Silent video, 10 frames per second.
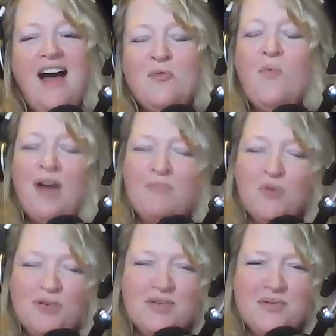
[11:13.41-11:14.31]
One
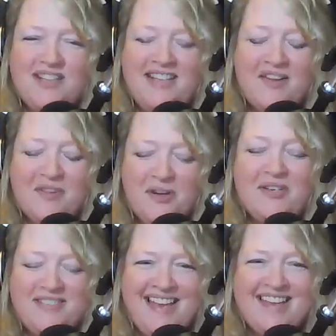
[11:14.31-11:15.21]
more so than the other.
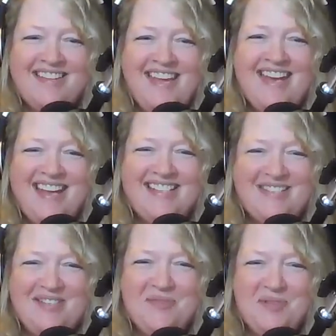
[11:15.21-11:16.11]
That has
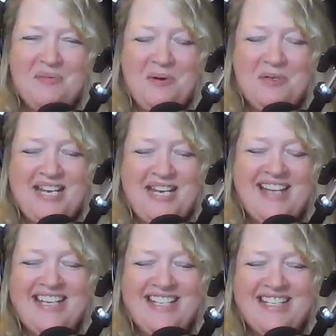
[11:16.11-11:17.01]
to do with their
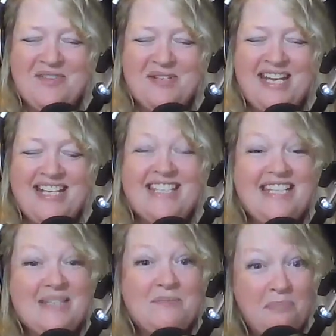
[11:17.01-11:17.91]
personalities and their
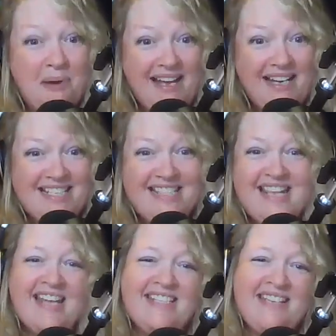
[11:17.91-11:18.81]
tendencies, but
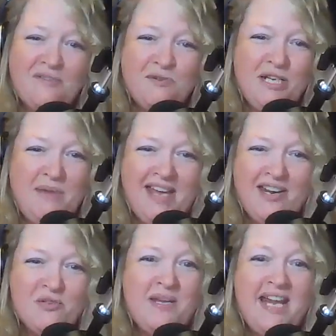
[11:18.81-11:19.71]
that's energy
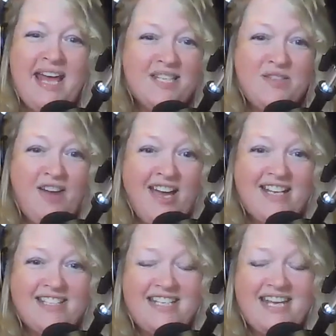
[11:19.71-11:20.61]
management at its
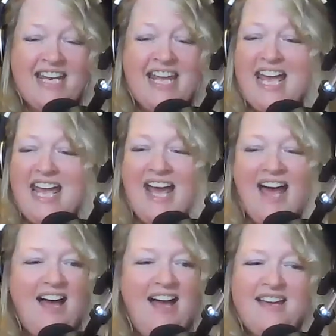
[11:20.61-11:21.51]
finest. And
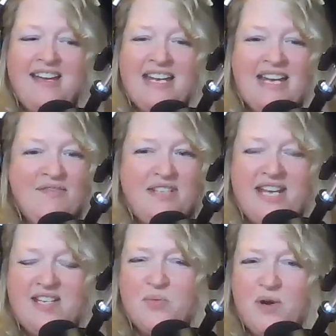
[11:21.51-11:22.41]
I can have
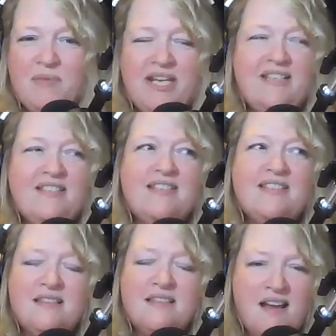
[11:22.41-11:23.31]
days where I'm like
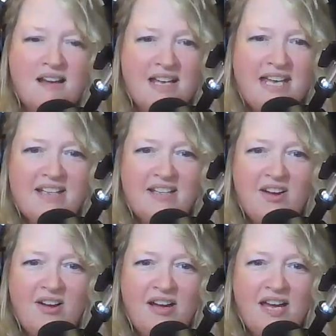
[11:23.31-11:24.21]
slogging
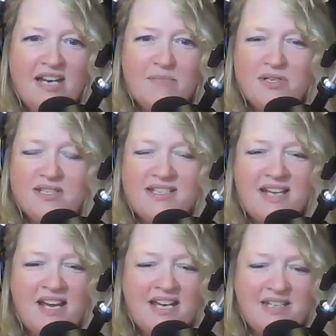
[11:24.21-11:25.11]
along and I'm just
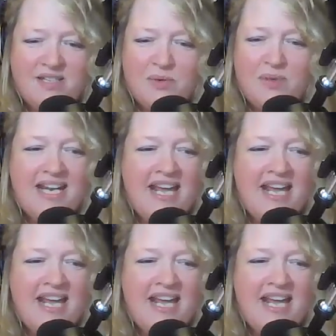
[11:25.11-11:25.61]
not into it.